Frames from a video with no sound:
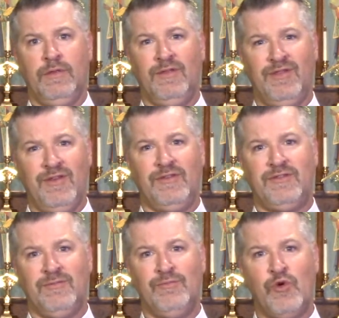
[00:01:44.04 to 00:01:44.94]

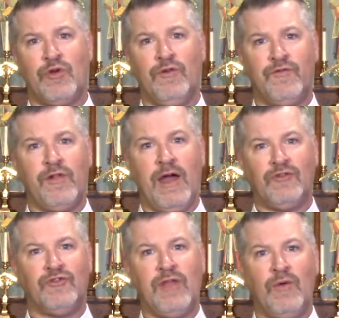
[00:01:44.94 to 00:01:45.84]
This mortal
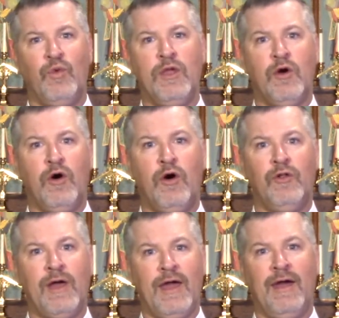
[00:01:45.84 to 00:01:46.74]
flesh that we
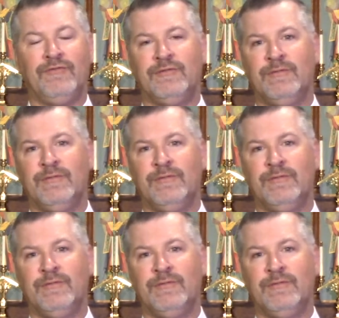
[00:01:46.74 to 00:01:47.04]
all have,